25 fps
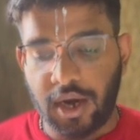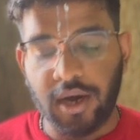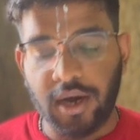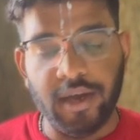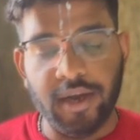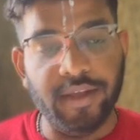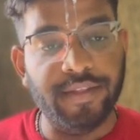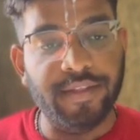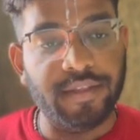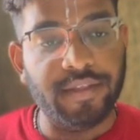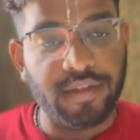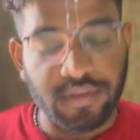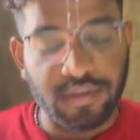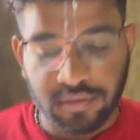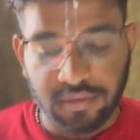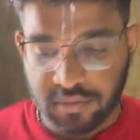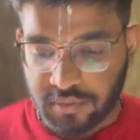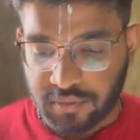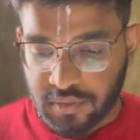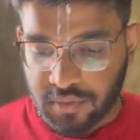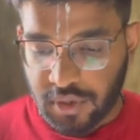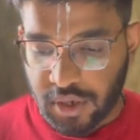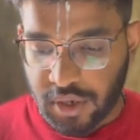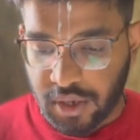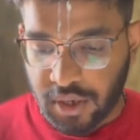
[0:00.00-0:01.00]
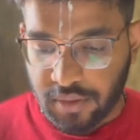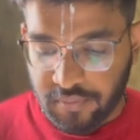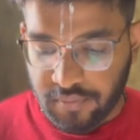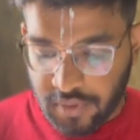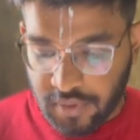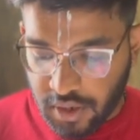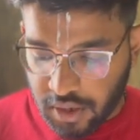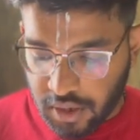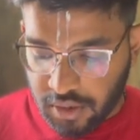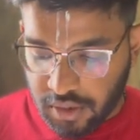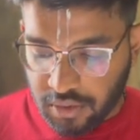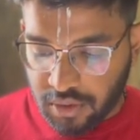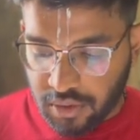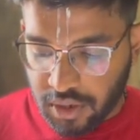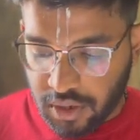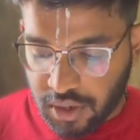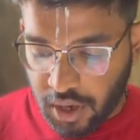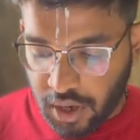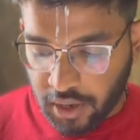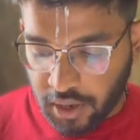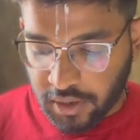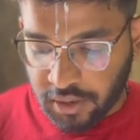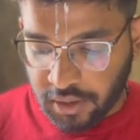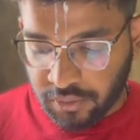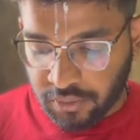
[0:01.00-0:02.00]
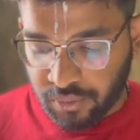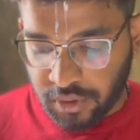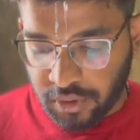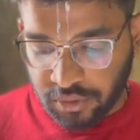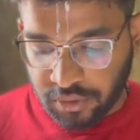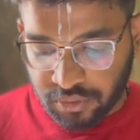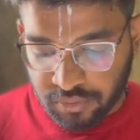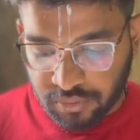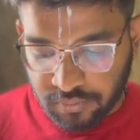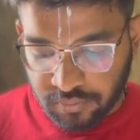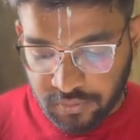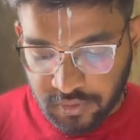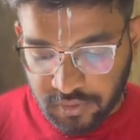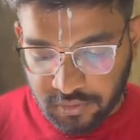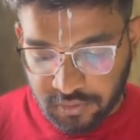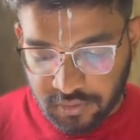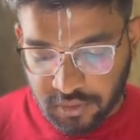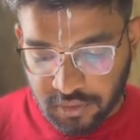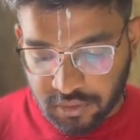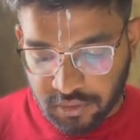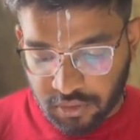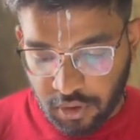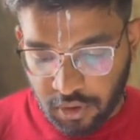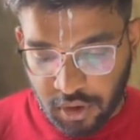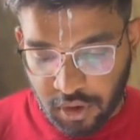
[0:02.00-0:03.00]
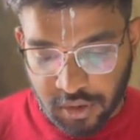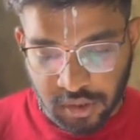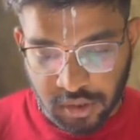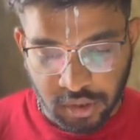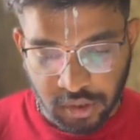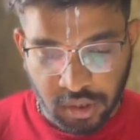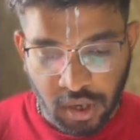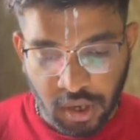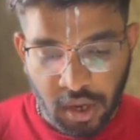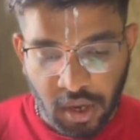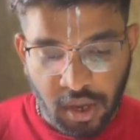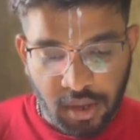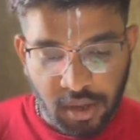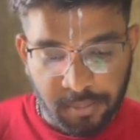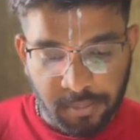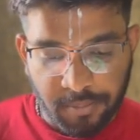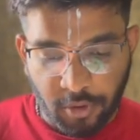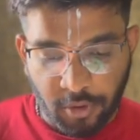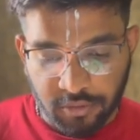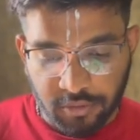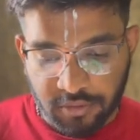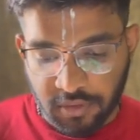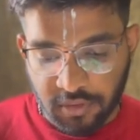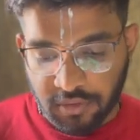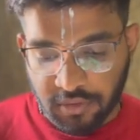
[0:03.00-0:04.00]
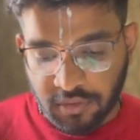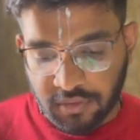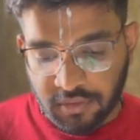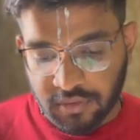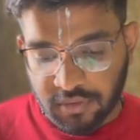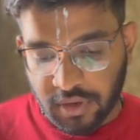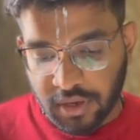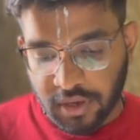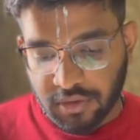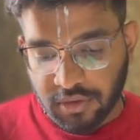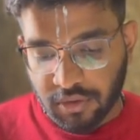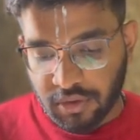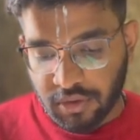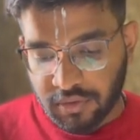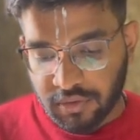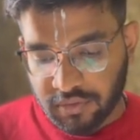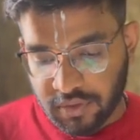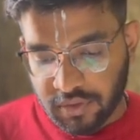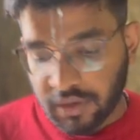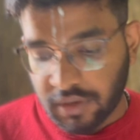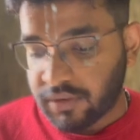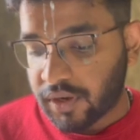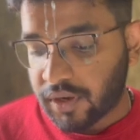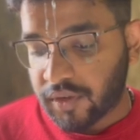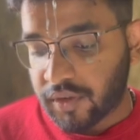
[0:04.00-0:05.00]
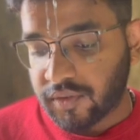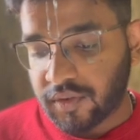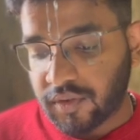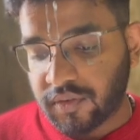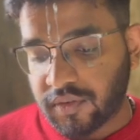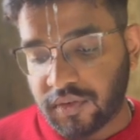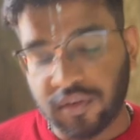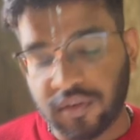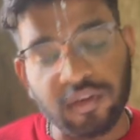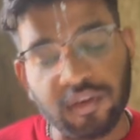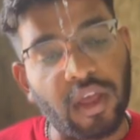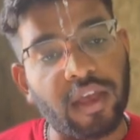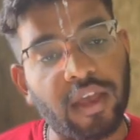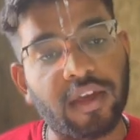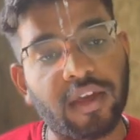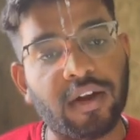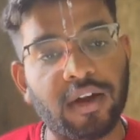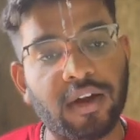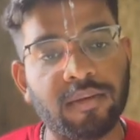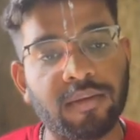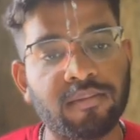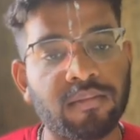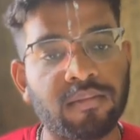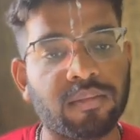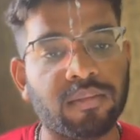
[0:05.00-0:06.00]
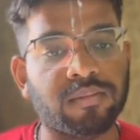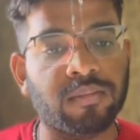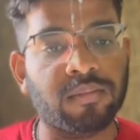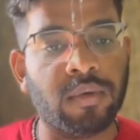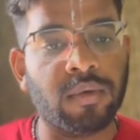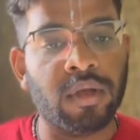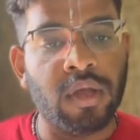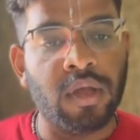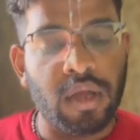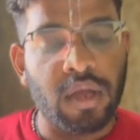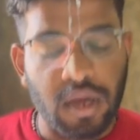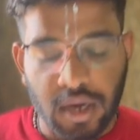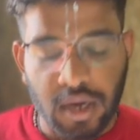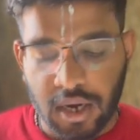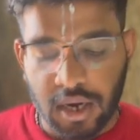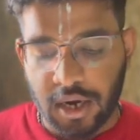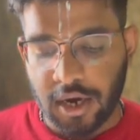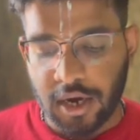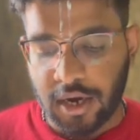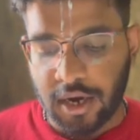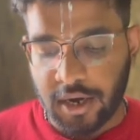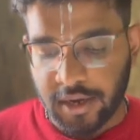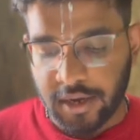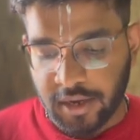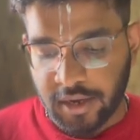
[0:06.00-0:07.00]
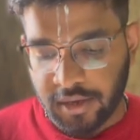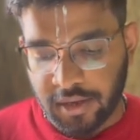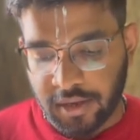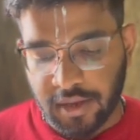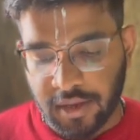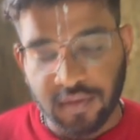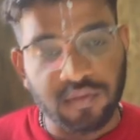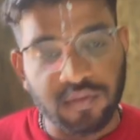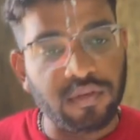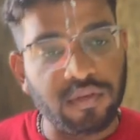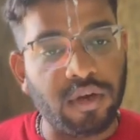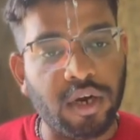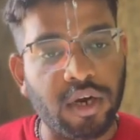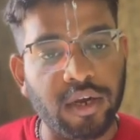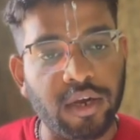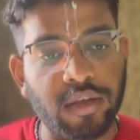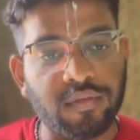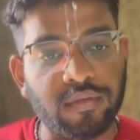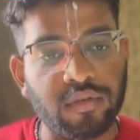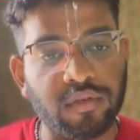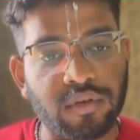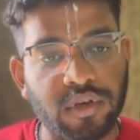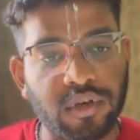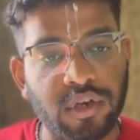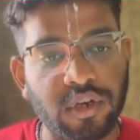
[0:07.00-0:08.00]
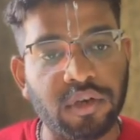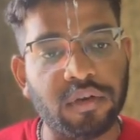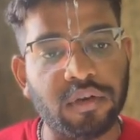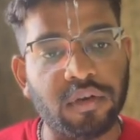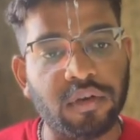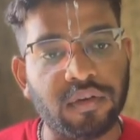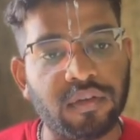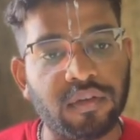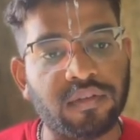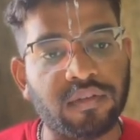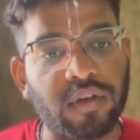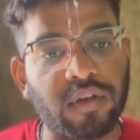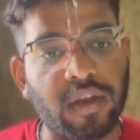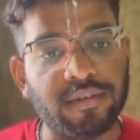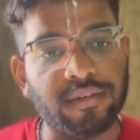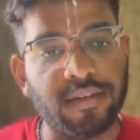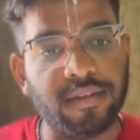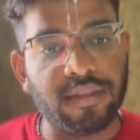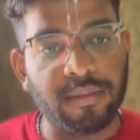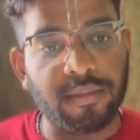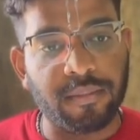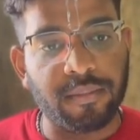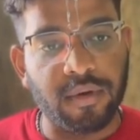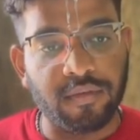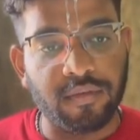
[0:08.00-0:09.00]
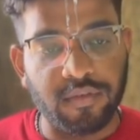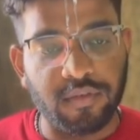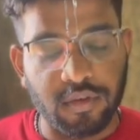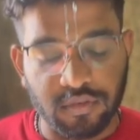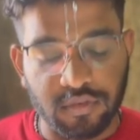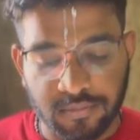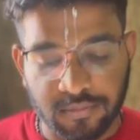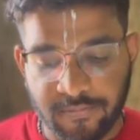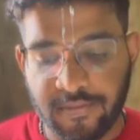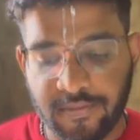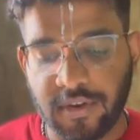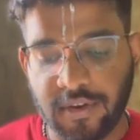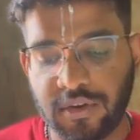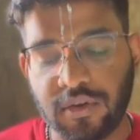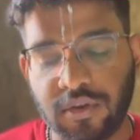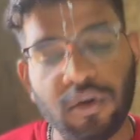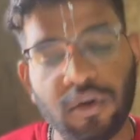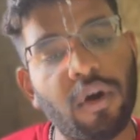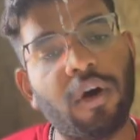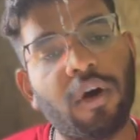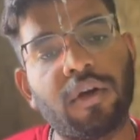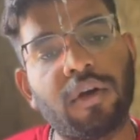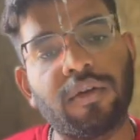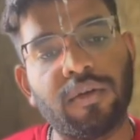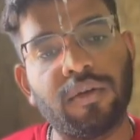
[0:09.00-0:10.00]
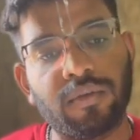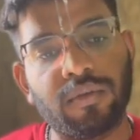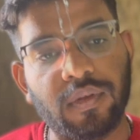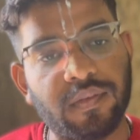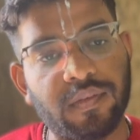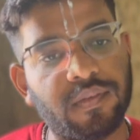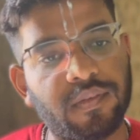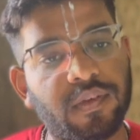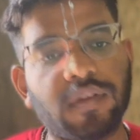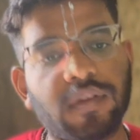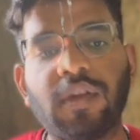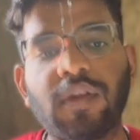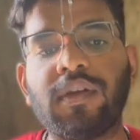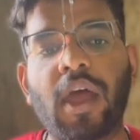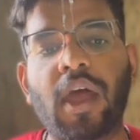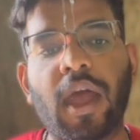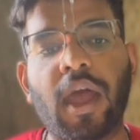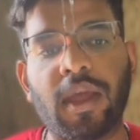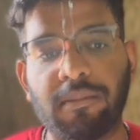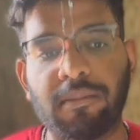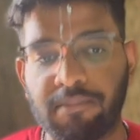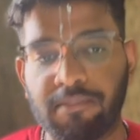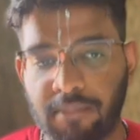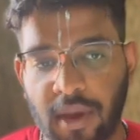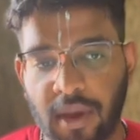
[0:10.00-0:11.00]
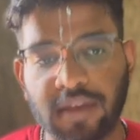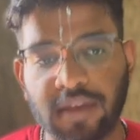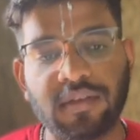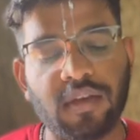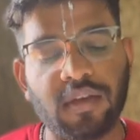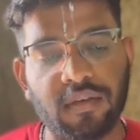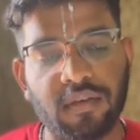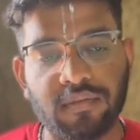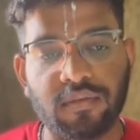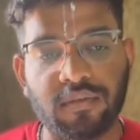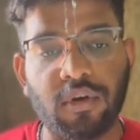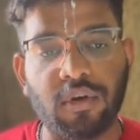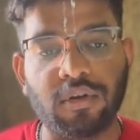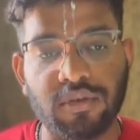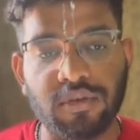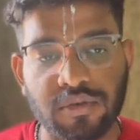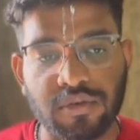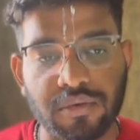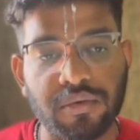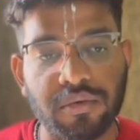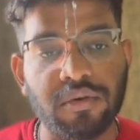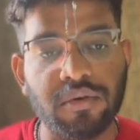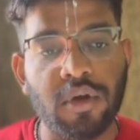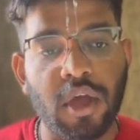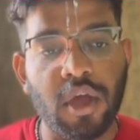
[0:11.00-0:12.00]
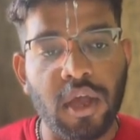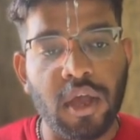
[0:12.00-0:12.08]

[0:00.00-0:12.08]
In this, we are again going to visit on process state or state transition diagram. In case if you didn't understand in the previous video, or you can say that I might have gone too